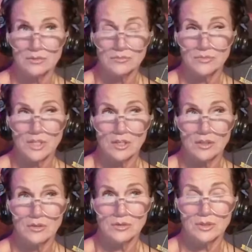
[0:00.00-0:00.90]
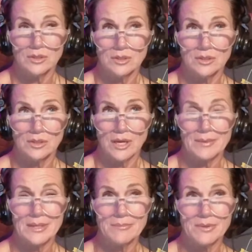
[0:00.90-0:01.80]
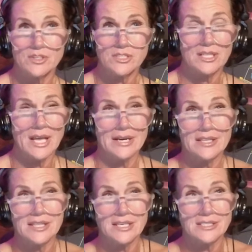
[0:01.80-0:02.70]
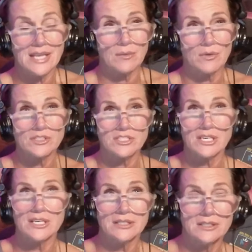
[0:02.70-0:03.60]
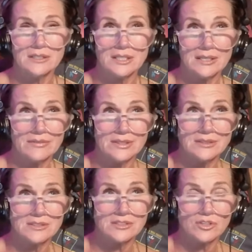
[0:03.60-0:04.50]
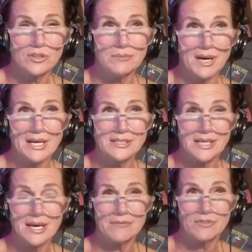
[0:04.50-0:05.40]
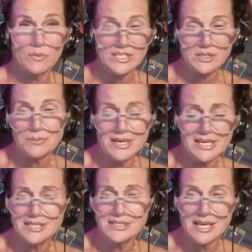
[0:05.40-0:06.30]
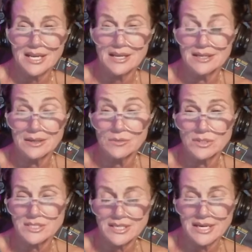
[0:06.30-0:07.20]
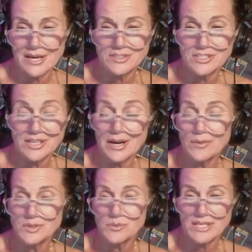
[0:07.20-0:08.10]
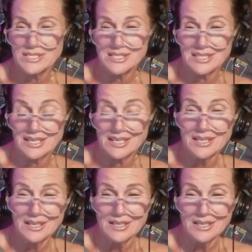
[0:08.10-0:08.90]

No. I mean, but there's a lot of things that were done even during my time. For WrestleMania 10, it was announced that I was wrestling